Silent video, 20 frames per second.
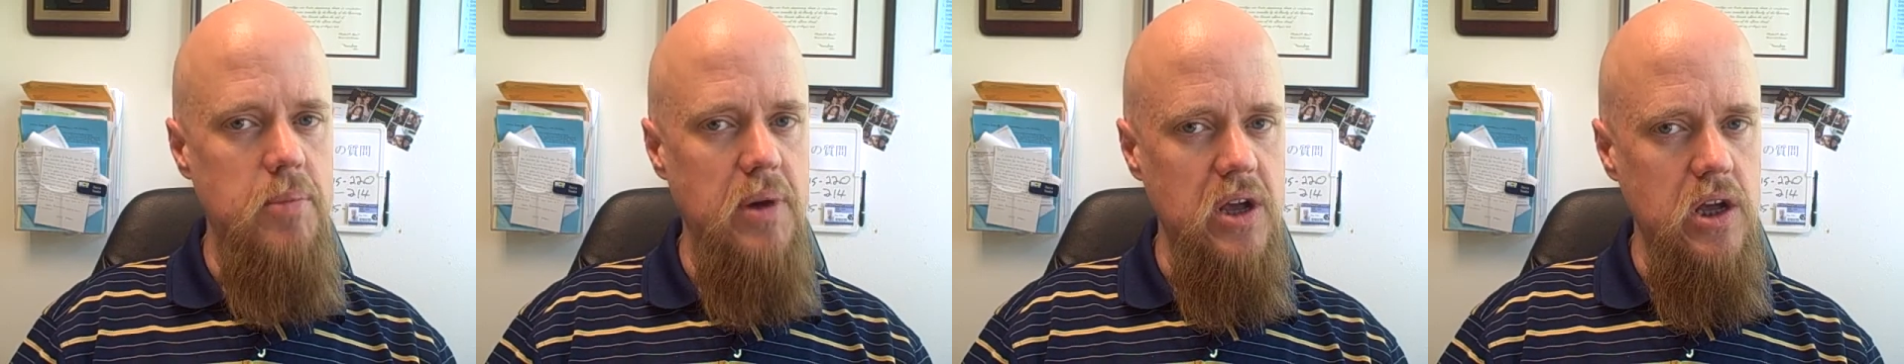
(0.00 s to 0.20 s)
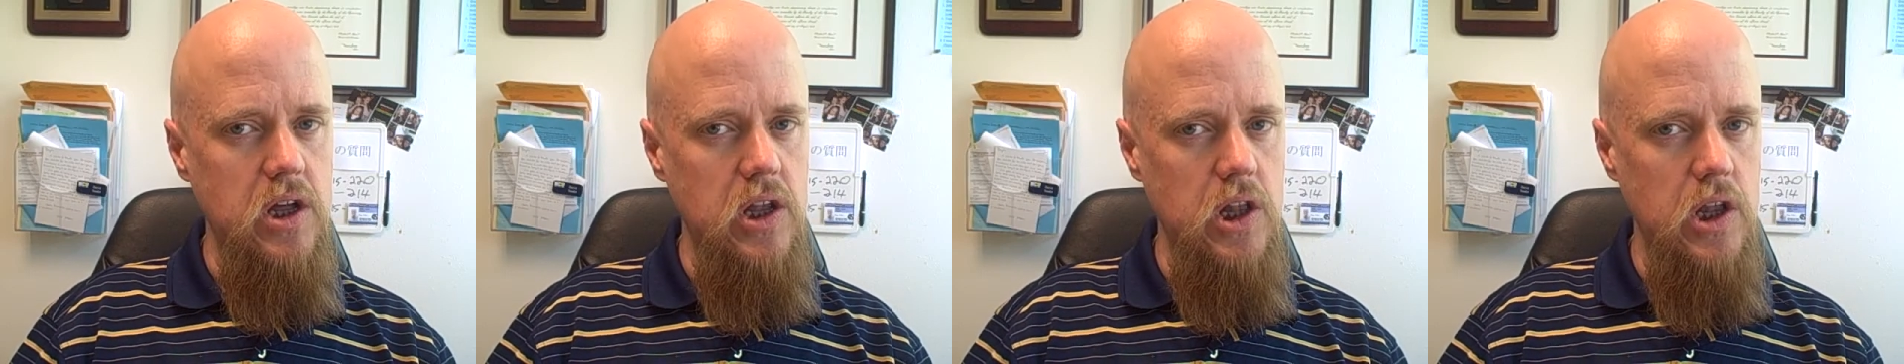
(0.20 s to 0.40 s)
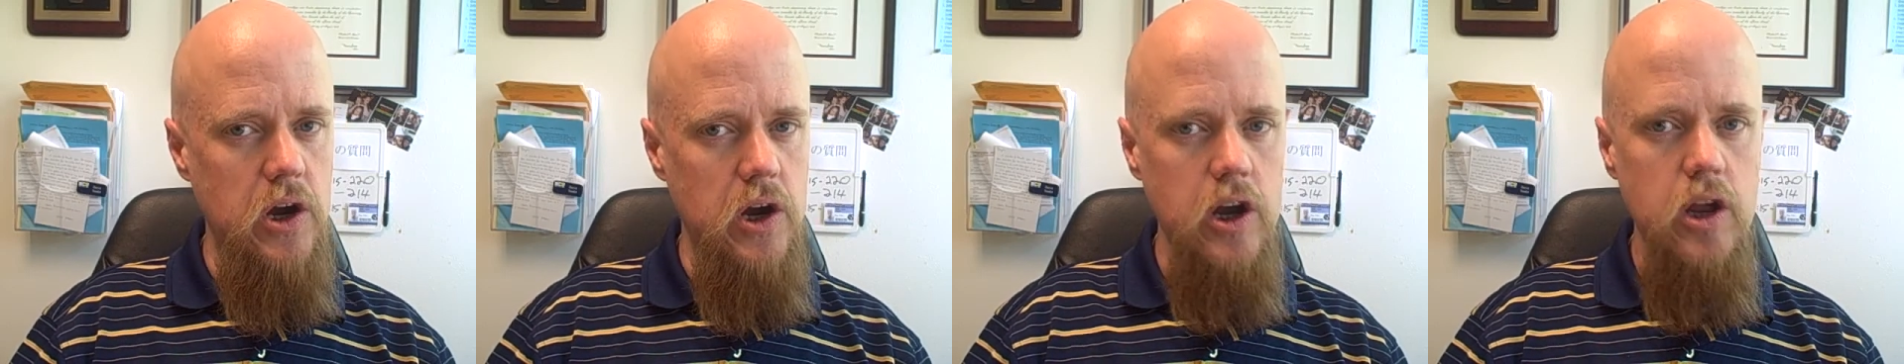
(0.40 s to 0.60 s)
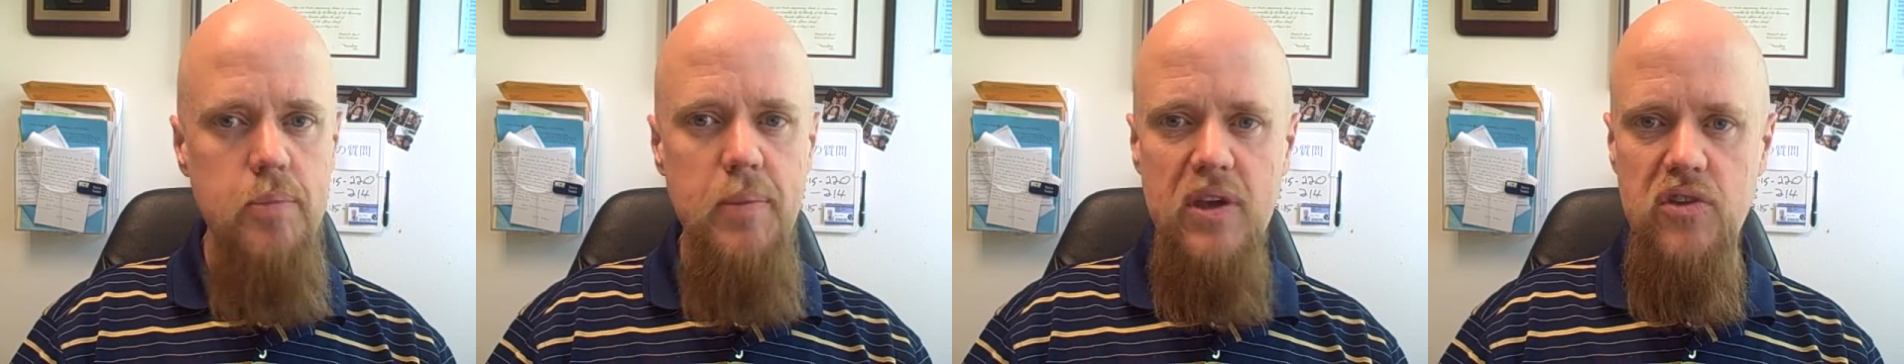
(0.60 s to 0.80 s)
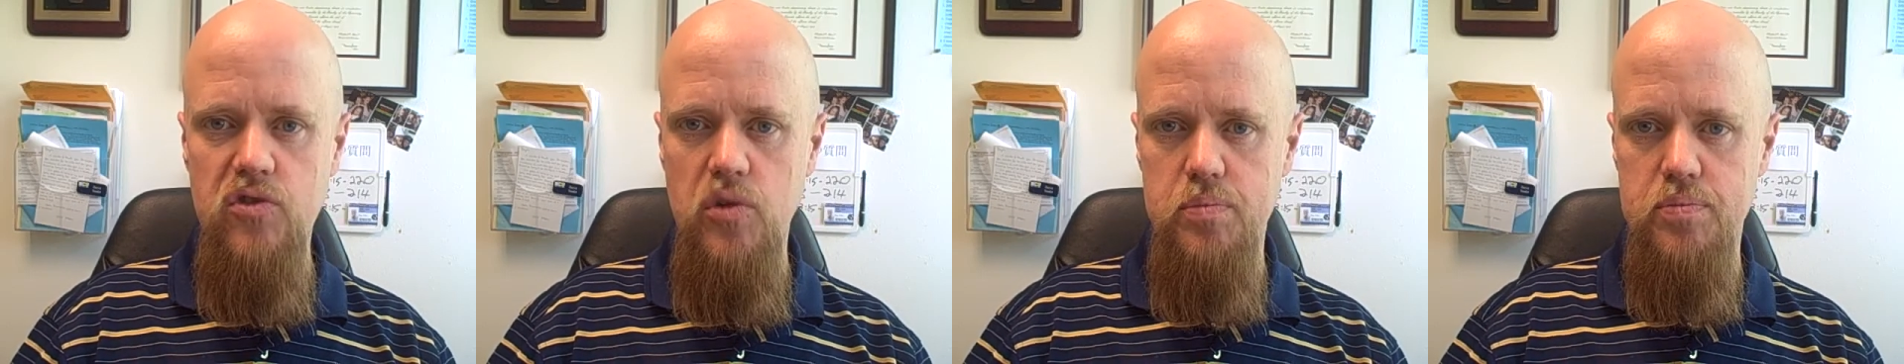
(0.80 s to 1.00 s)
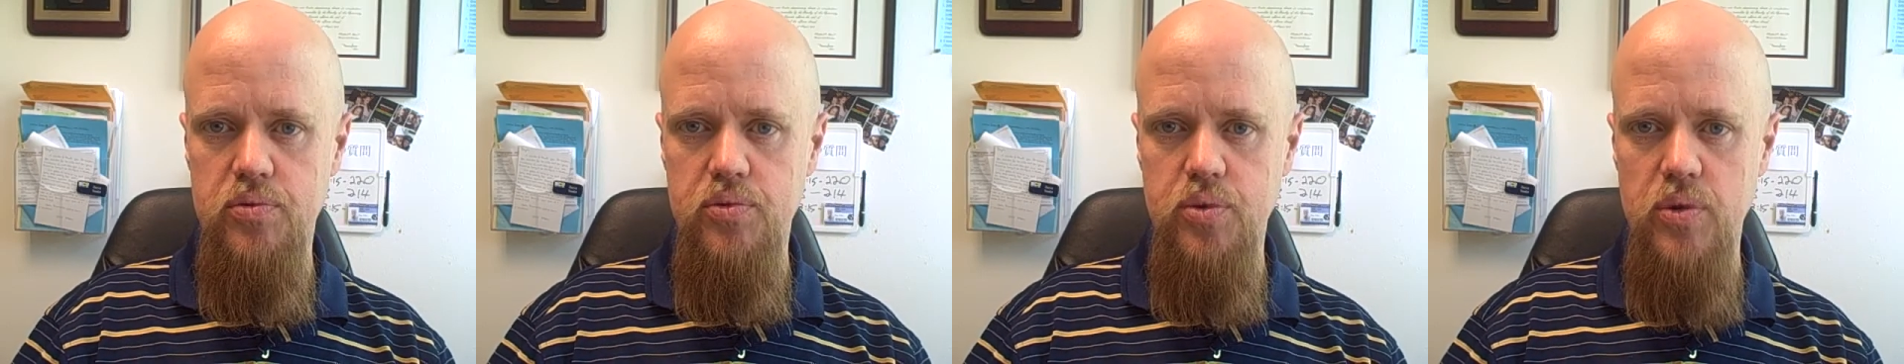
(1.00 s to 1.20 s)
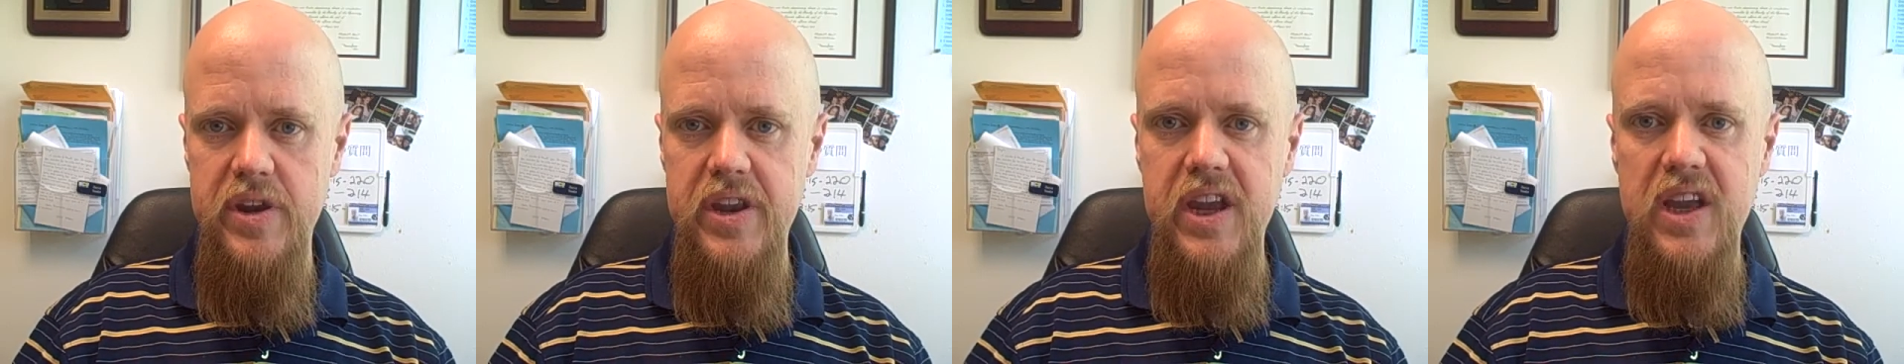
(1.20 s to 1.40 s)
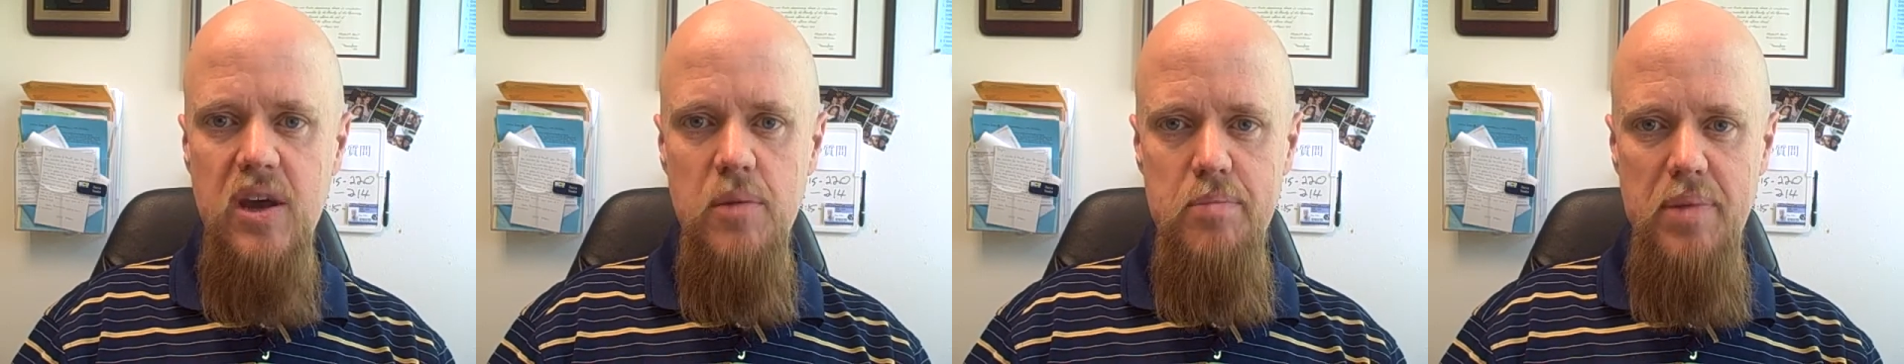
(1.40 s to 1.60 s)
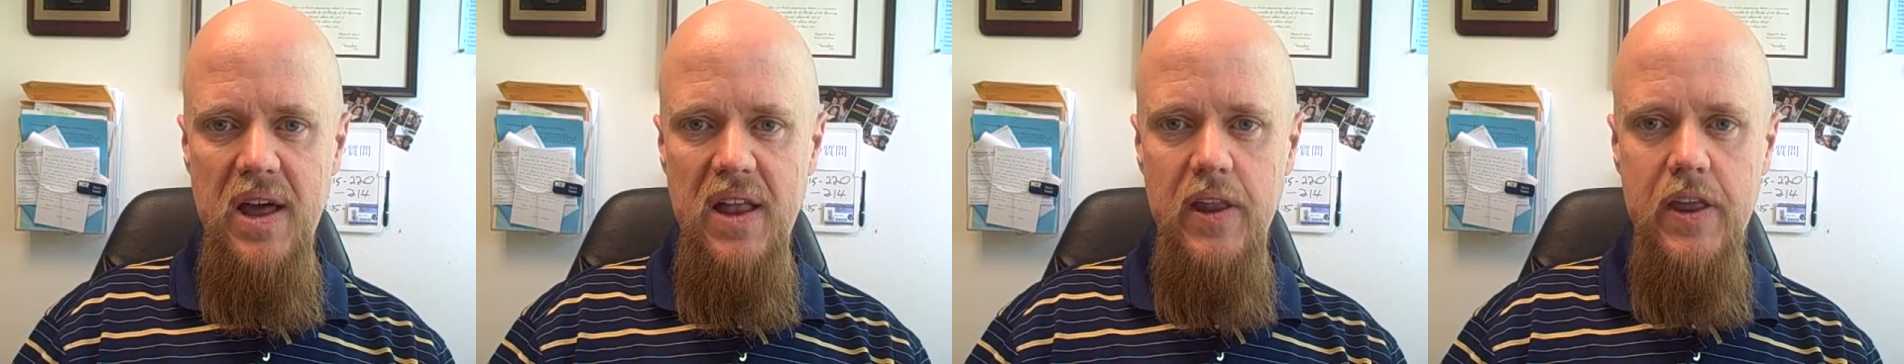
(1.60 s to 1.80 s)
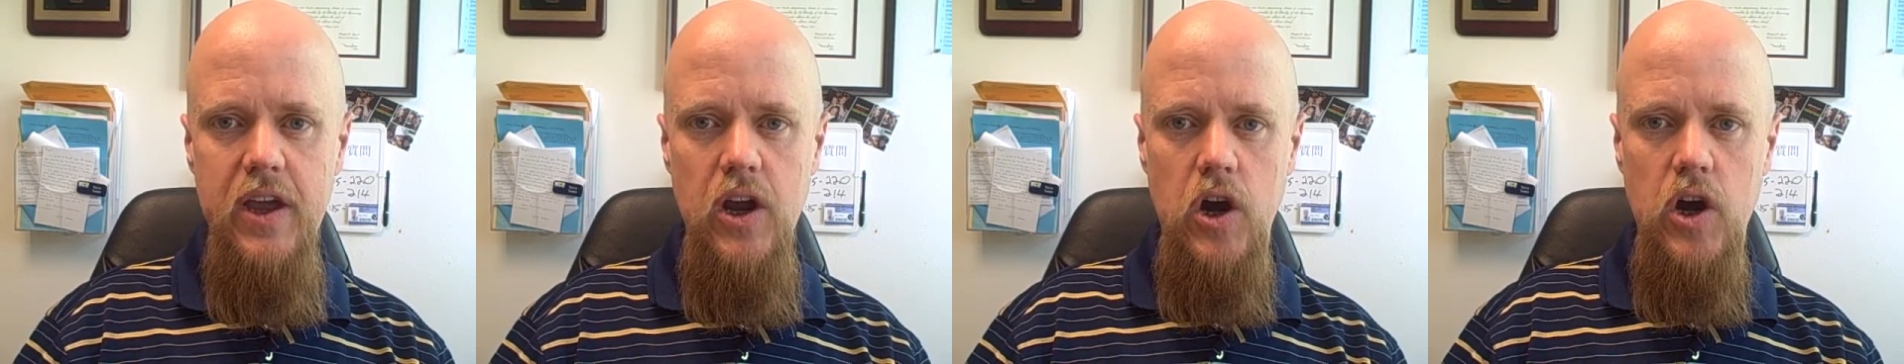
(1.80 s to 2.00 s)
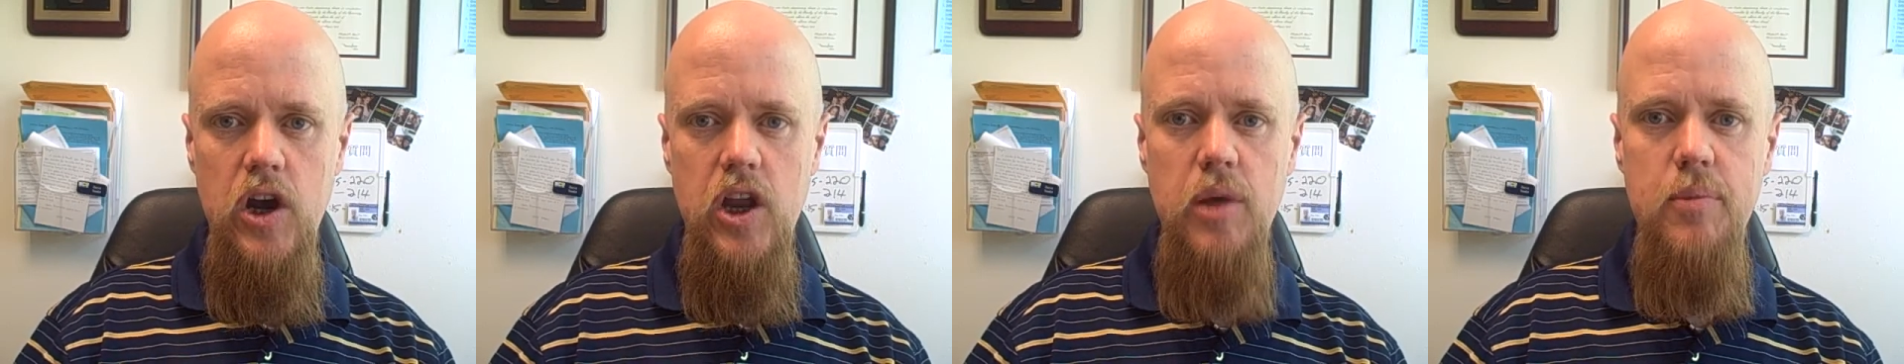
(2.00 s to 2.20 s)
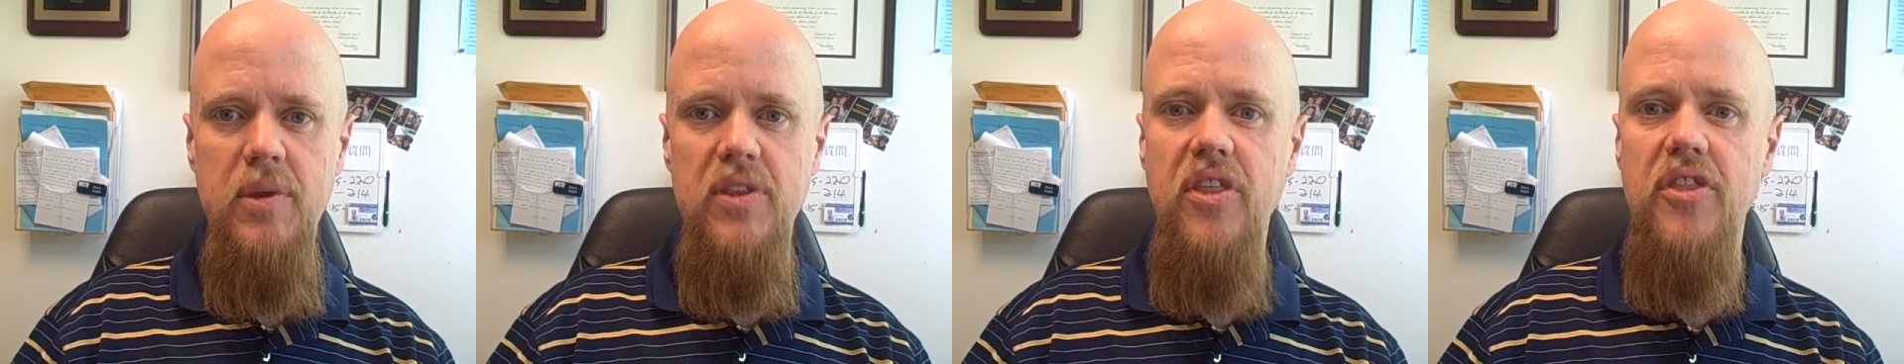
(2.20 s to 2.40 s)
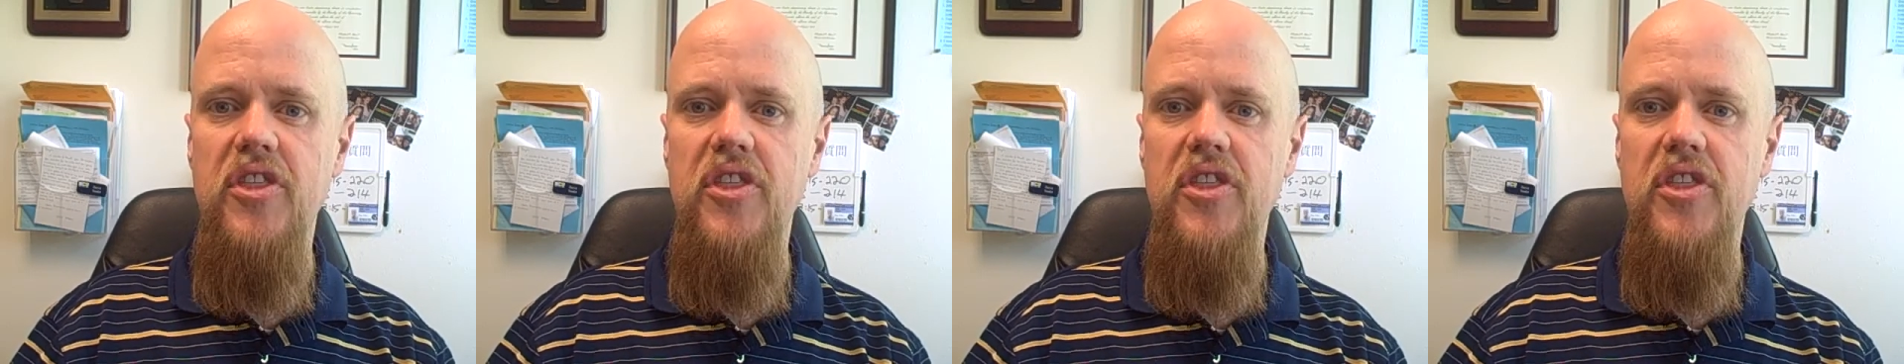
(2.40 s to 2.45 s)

But Clark makes a pretty compelling argument